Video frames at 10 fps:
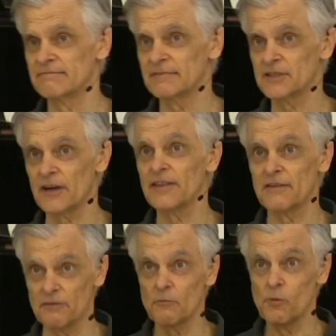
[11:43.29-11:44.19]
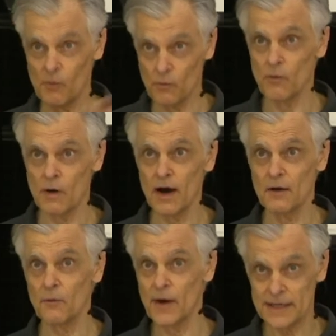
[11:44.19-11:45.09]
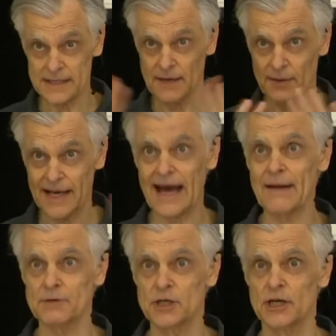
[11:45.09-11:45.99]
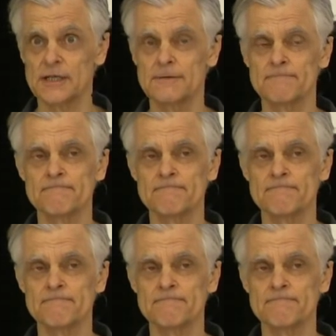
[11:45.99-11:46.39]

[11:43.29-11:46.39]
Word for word: sorry, that uh, once they were captured,